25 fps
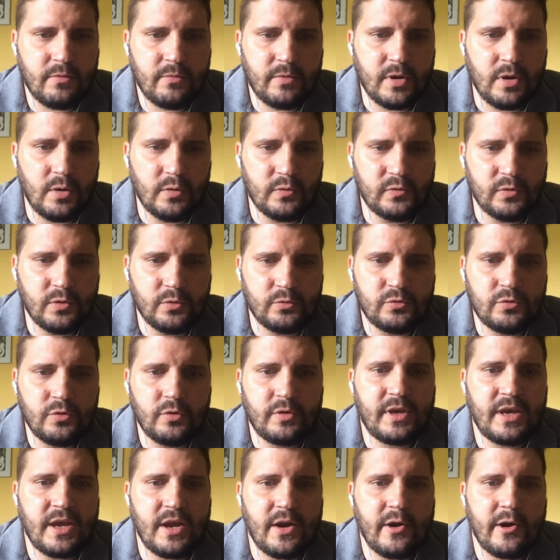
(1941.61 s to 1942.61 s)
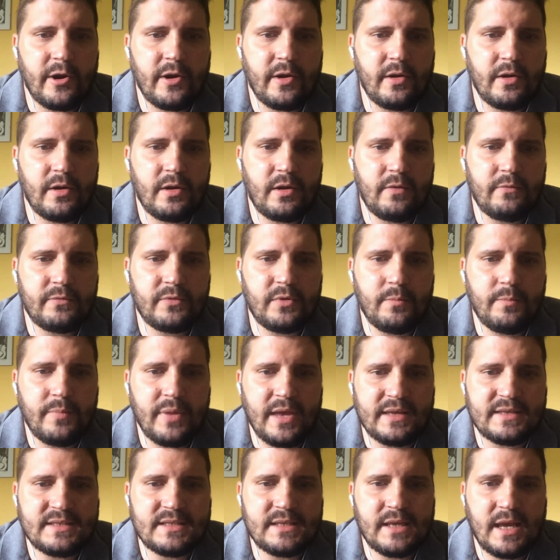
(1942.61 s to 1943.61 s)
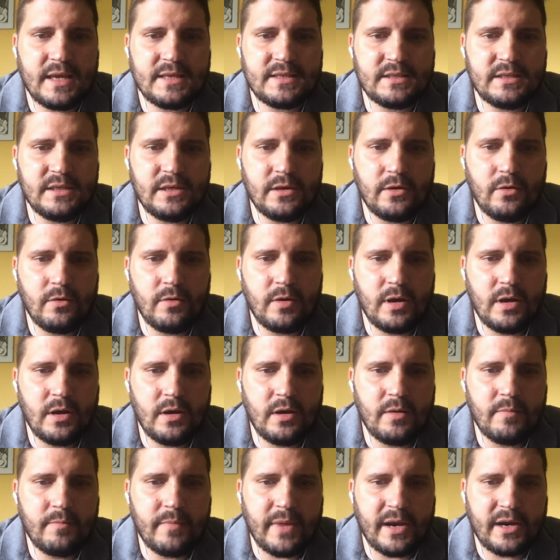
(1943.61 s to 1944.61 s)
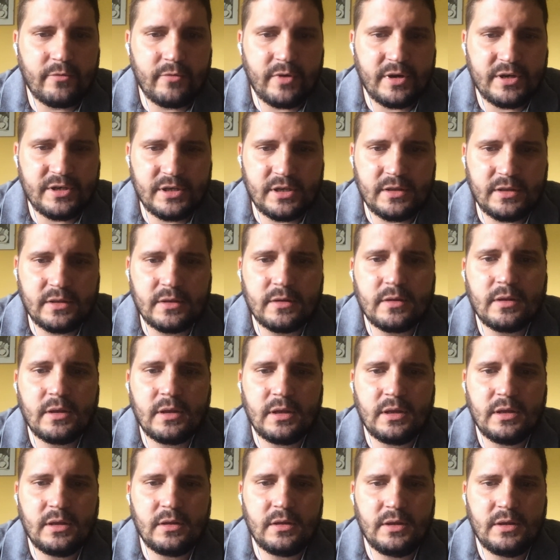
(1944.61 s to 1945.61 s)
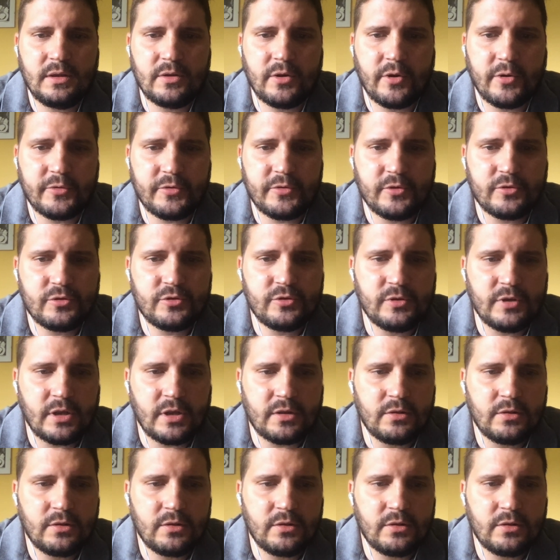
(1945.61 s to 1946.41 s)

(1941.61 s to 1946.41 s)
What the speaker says: we also took care of the best SEO migration in order to not